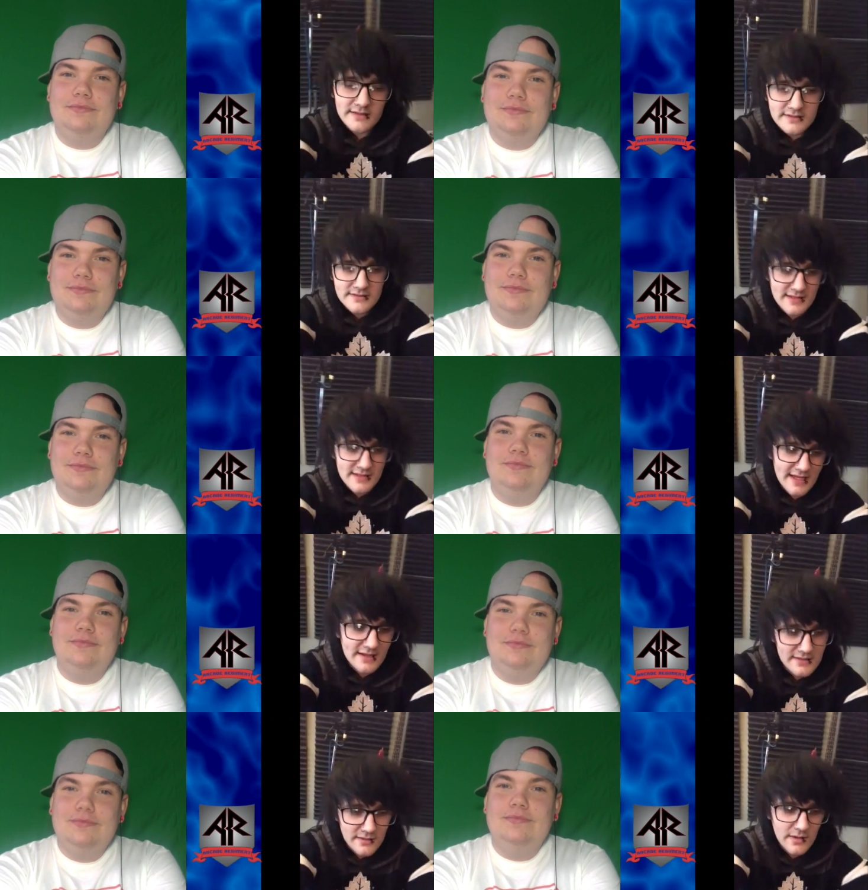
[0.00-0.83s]
Speaker 1: could
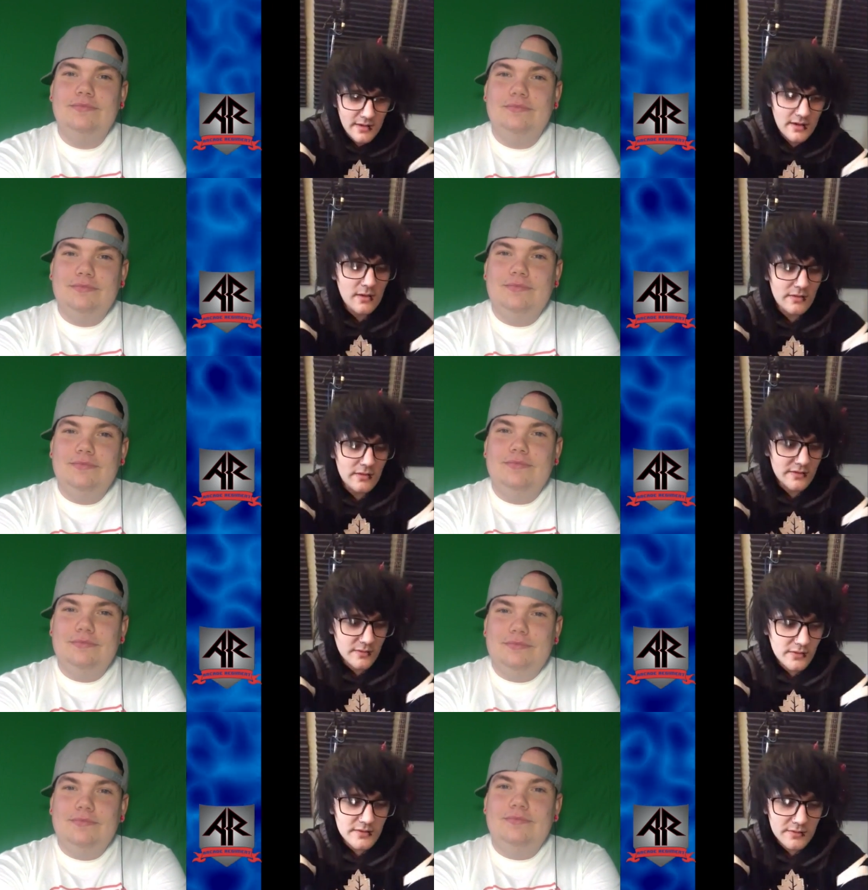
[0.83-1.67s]
take you know all over
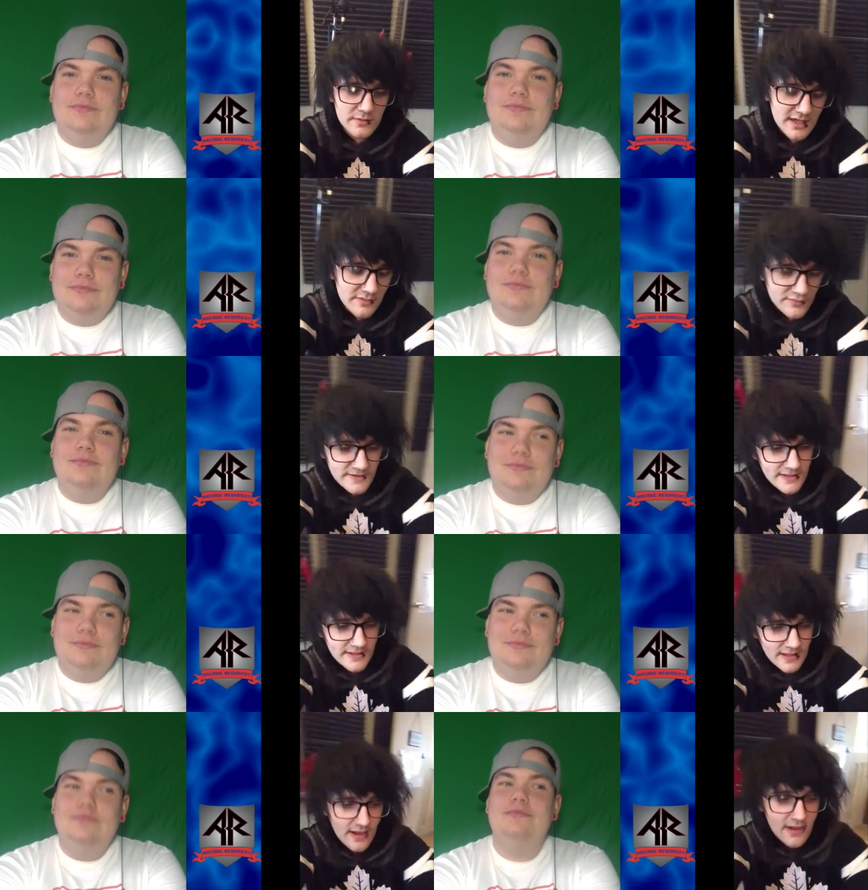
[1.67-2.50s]
the world or whatever
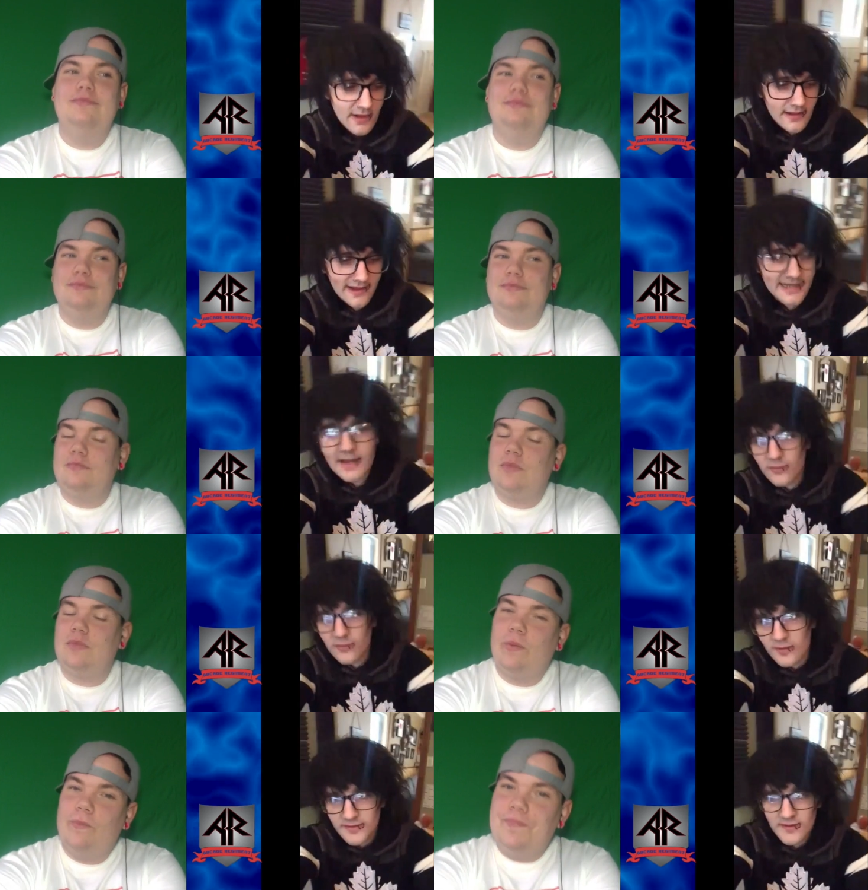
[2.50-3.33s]
and like I
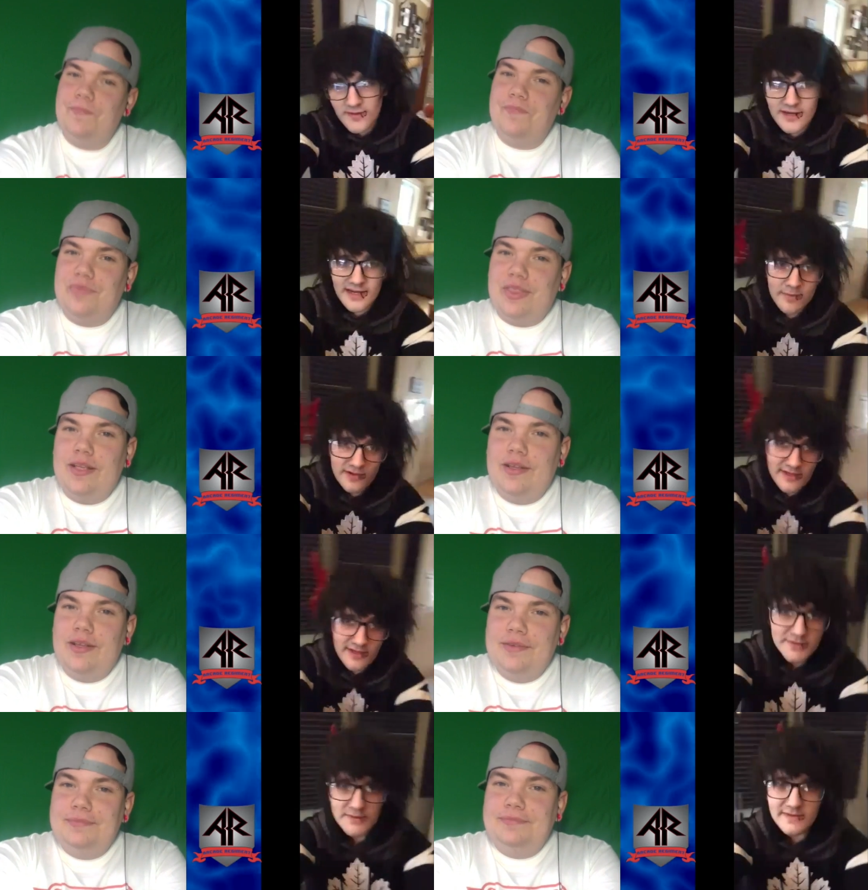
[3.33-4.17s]
never really thought
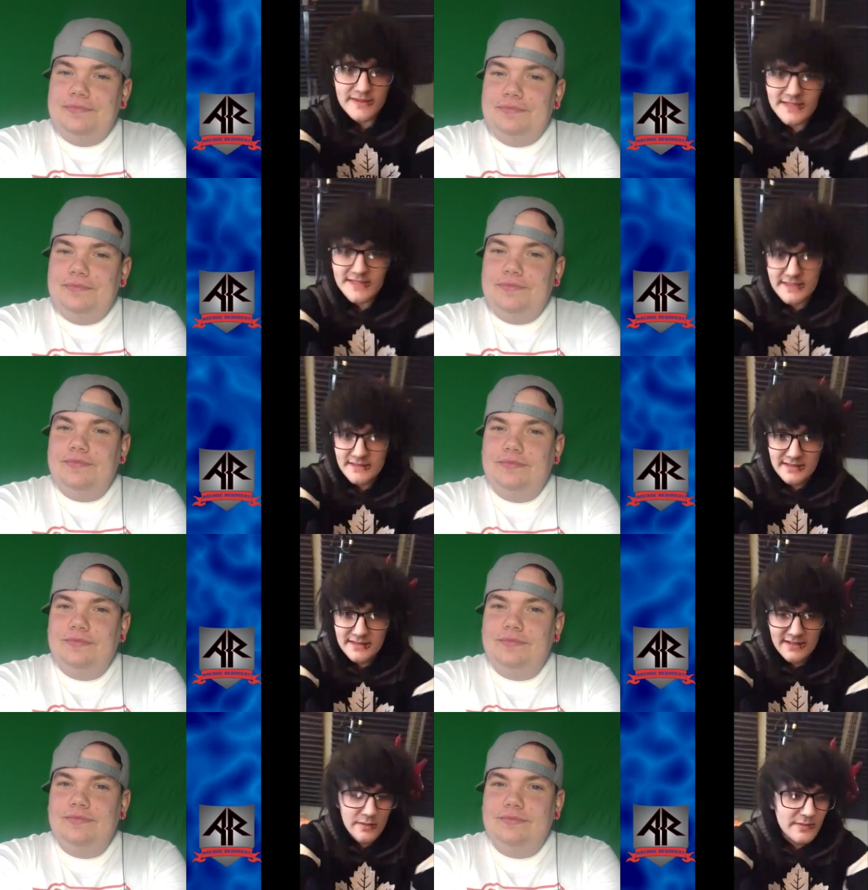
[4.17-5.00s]
anybody else would listen,
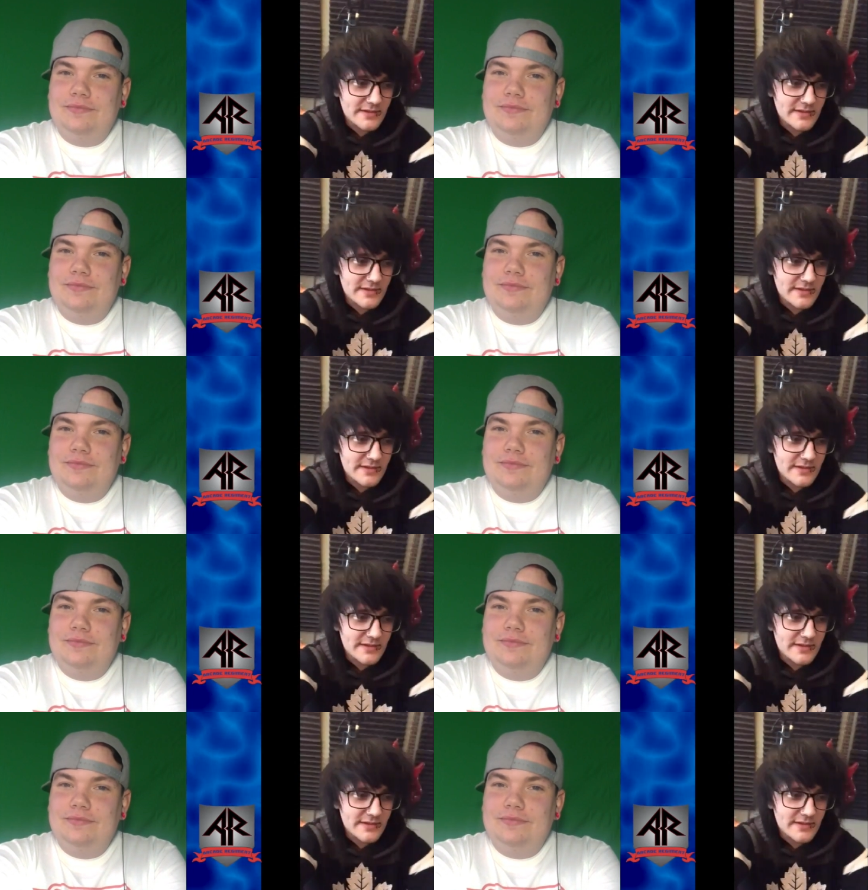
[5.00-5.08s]
you know.